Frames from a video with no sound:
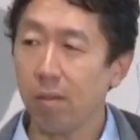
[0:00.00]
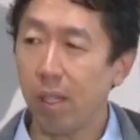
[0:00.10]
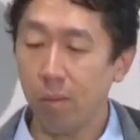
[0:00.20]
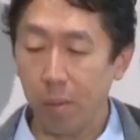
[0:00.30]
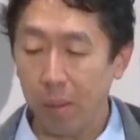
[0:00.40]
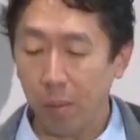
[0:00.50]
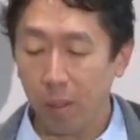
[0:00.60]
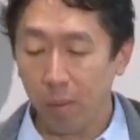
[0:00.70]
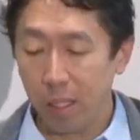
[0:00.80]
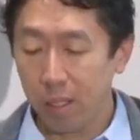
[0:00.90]
right, would be
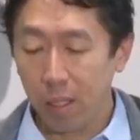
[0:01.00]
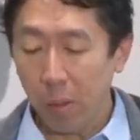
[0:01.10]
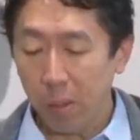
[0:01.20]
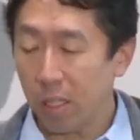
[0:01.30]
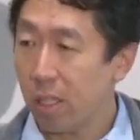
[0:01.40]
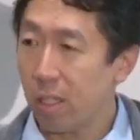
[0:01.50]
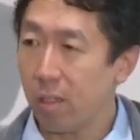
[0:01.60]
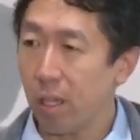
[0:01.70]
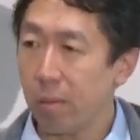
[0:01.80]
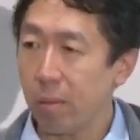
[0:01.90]
one way to totally change
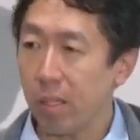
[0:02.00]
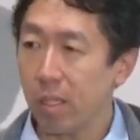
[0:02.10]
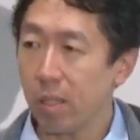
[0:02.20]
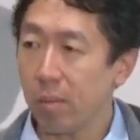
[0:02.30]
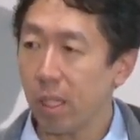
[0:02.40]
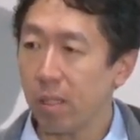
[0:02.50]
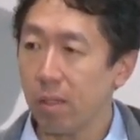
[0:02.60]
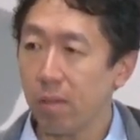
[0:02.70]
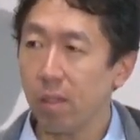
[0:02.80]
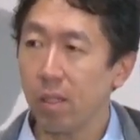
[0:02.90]
the optimization objective.
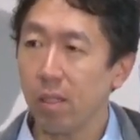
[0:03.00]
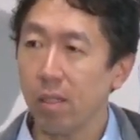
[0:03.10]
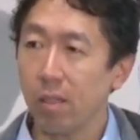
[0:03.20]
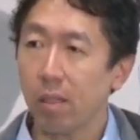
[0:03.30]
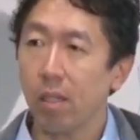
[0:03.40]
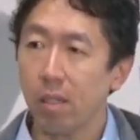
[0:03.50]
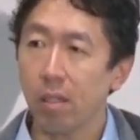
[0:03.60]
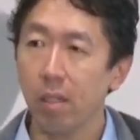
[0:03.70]
Okay.